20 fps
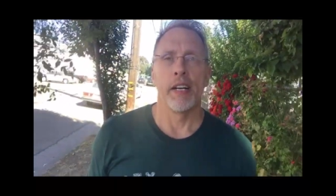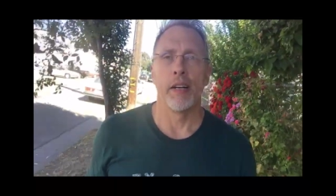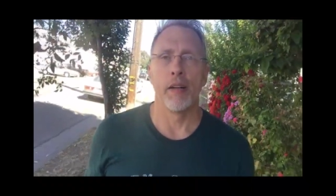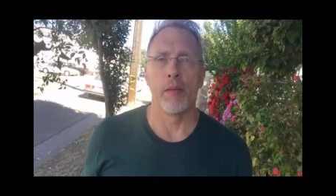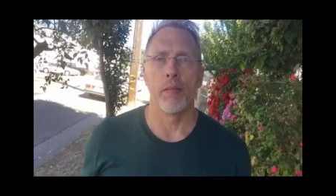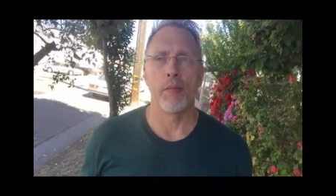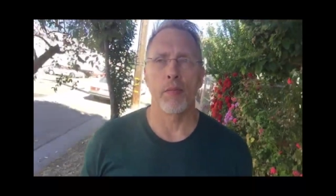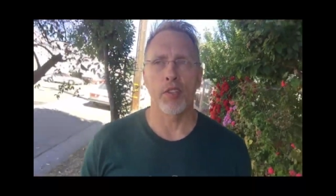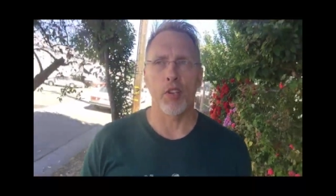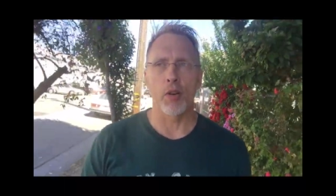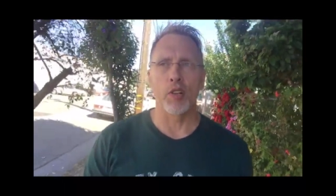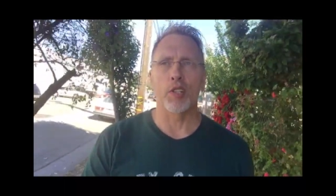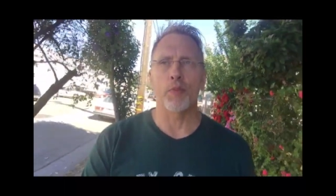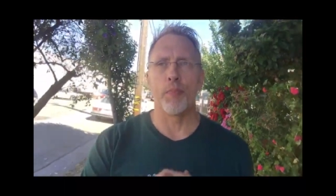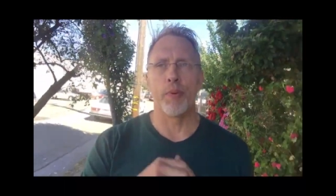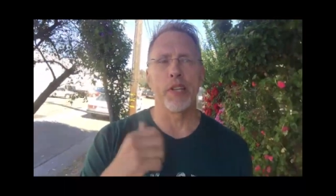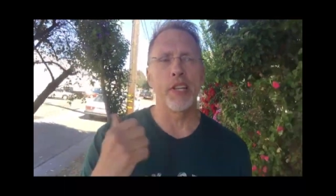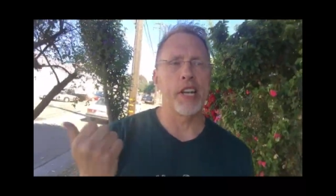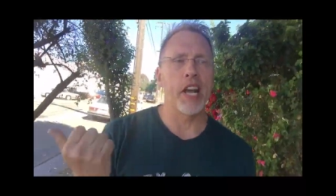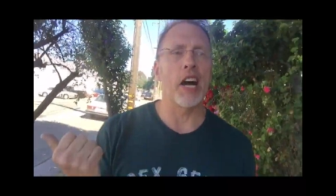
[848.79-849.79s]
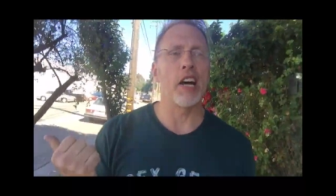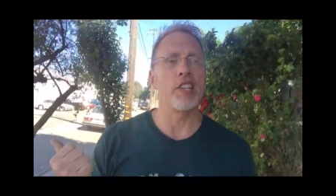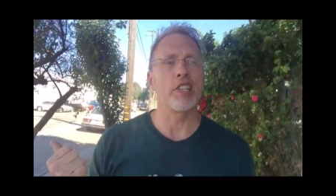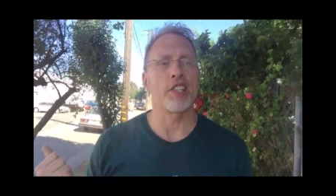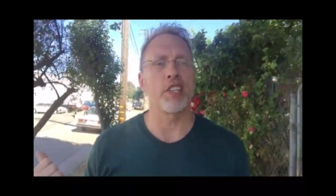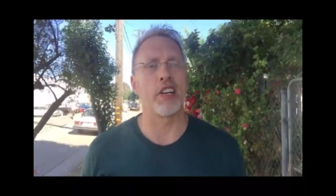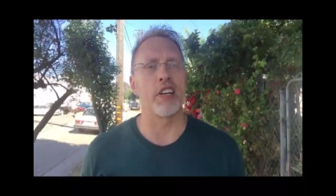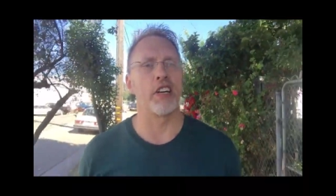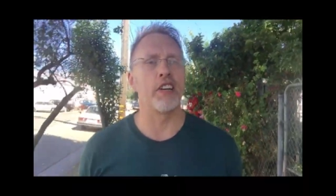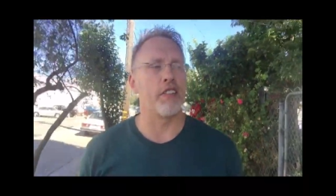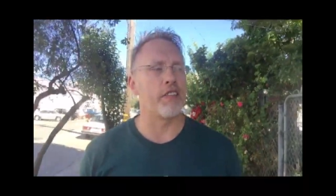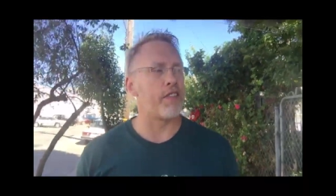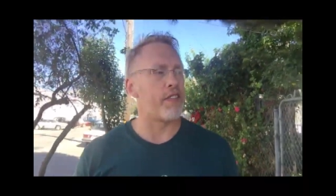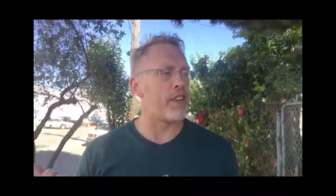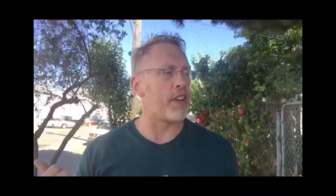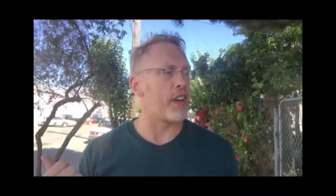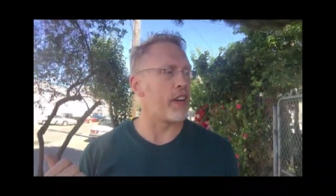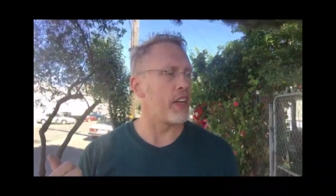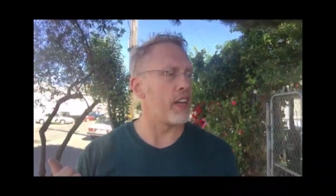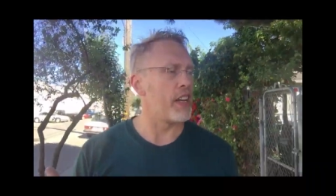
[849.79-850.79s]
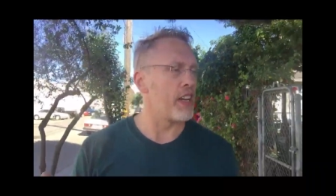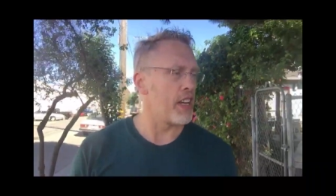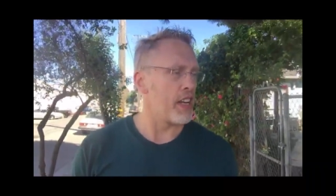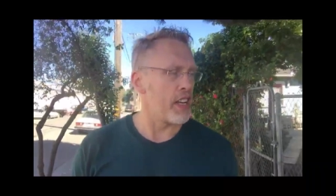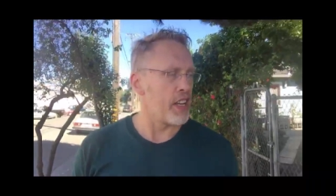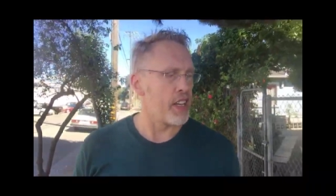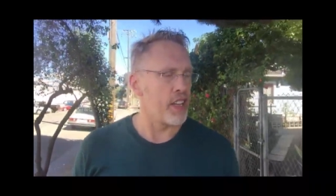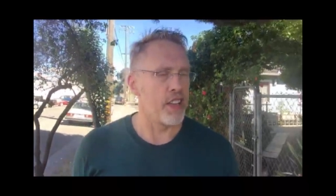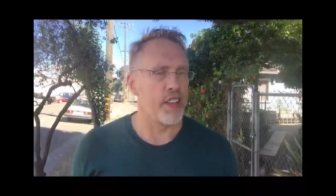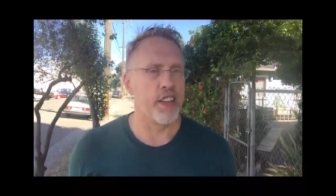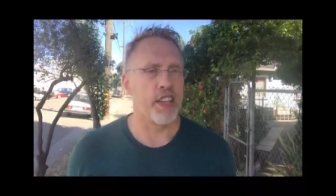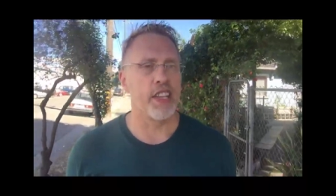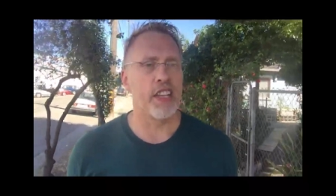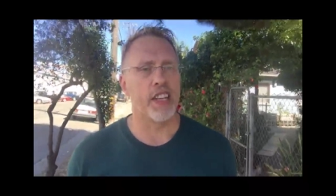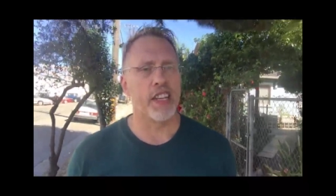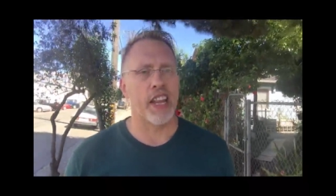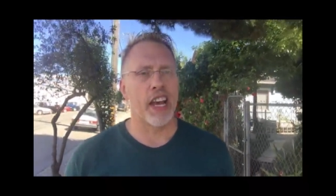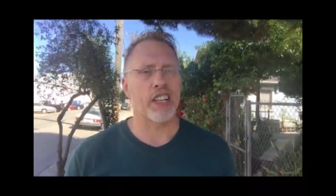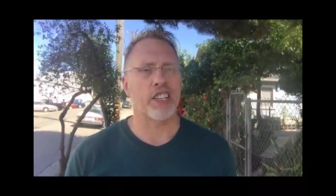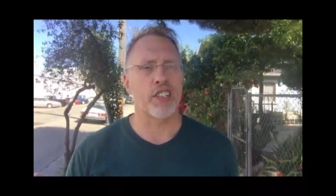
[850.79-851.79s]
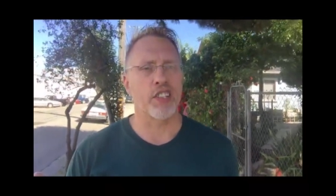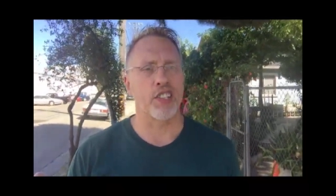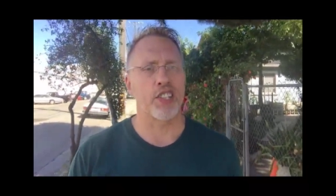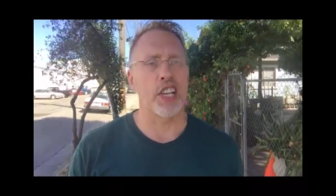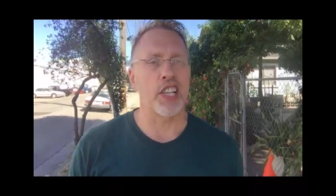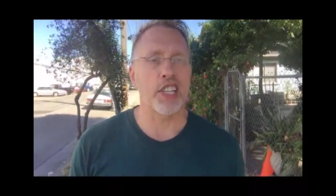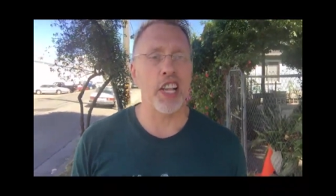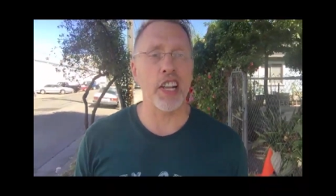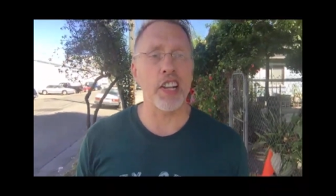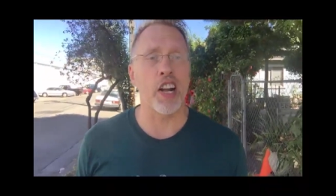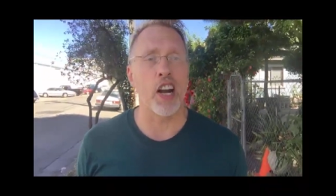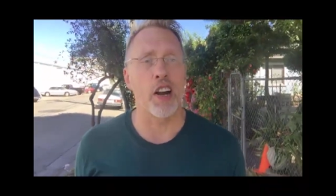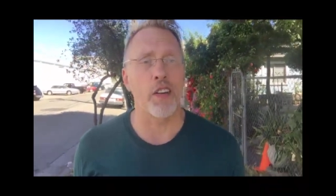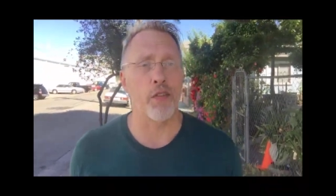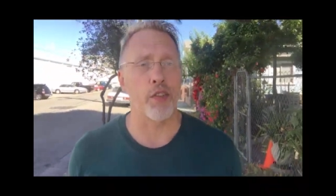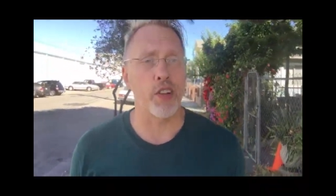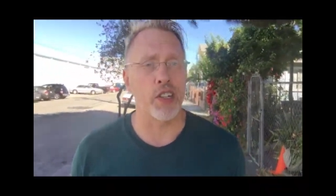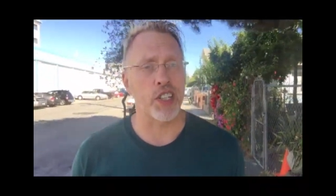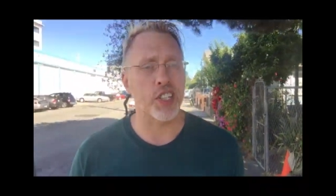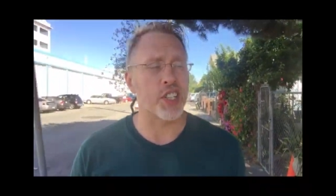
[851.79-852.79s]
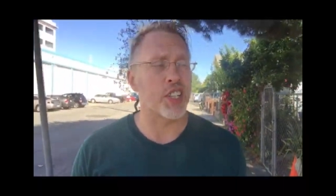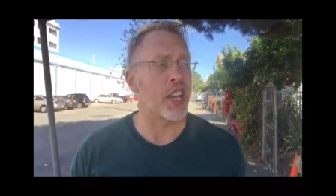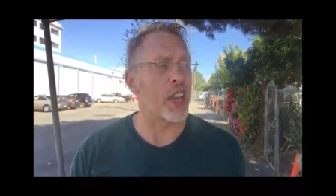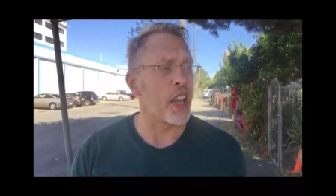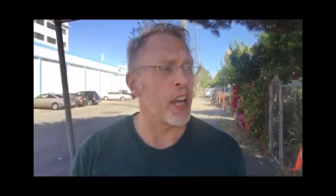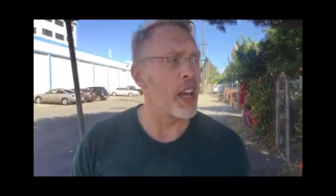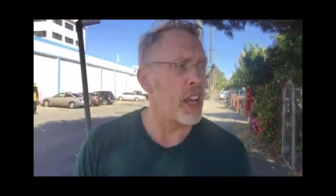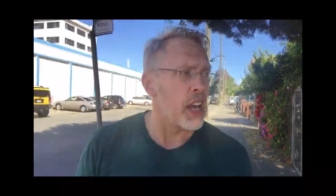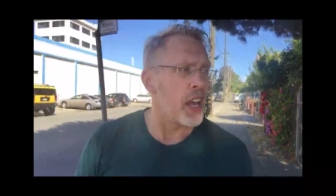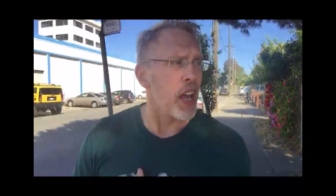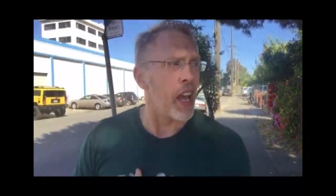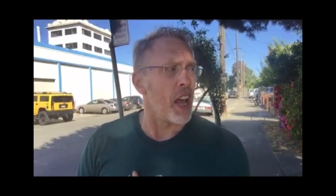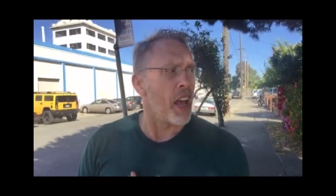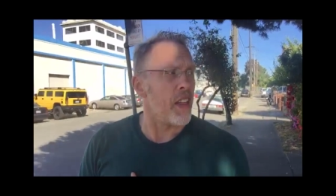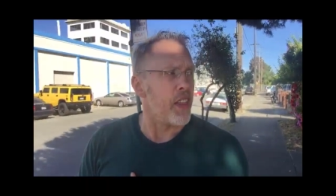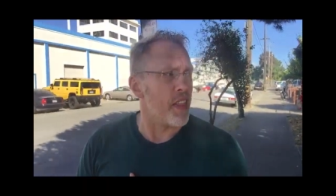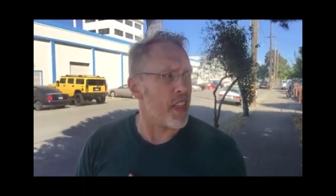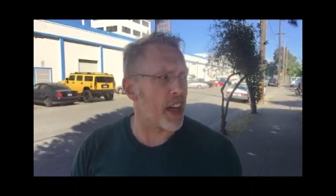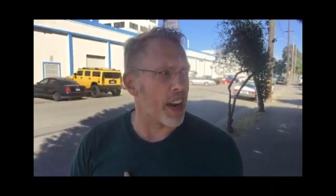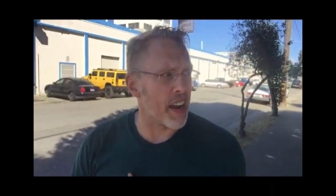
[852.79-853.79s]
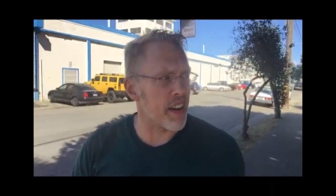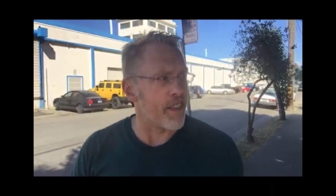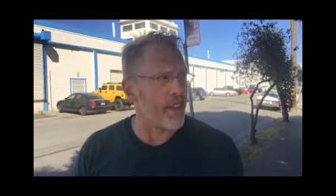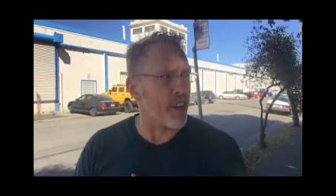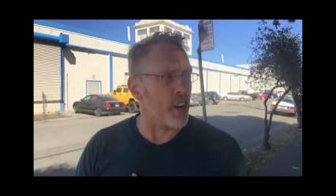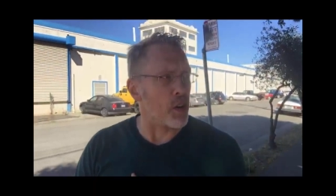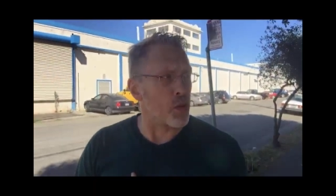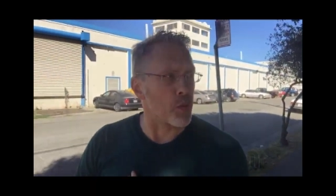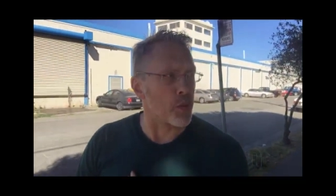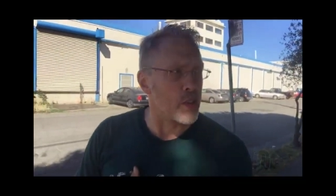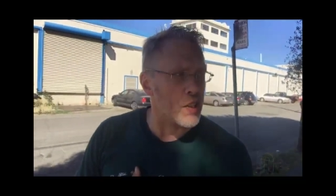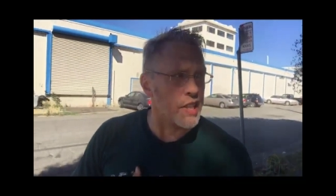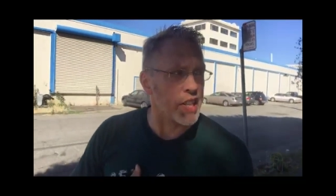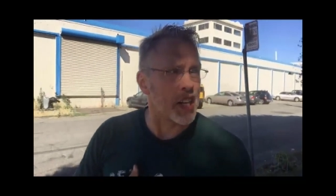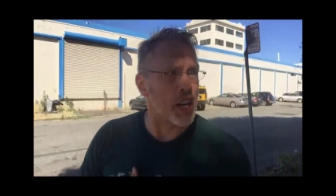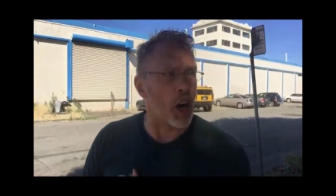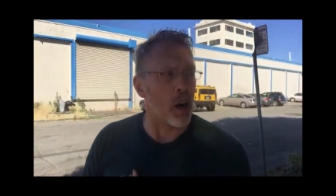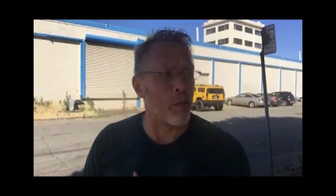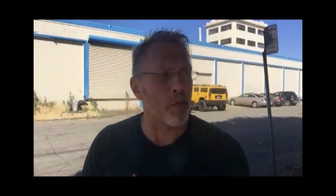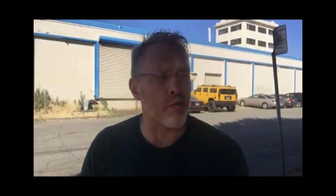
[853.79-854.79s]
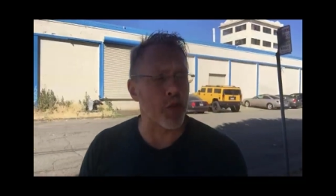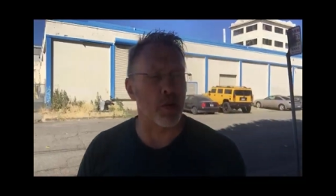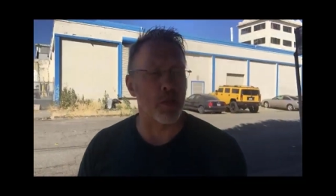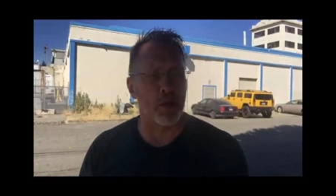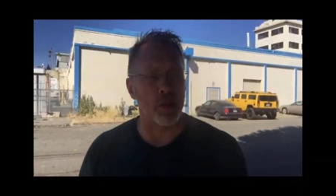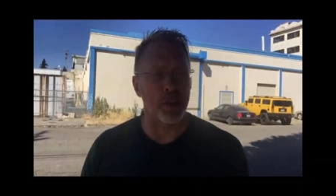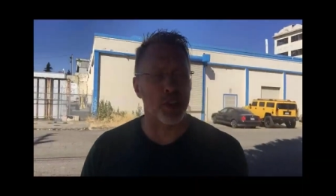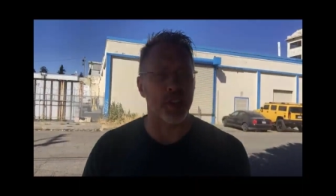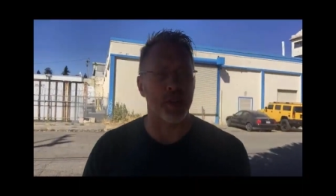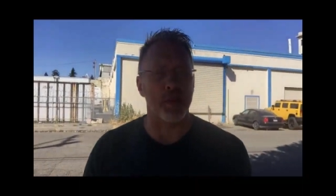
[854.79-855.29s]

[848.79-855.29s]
Um, so it's because of the National Sex Ed Conference that I felt really comfortable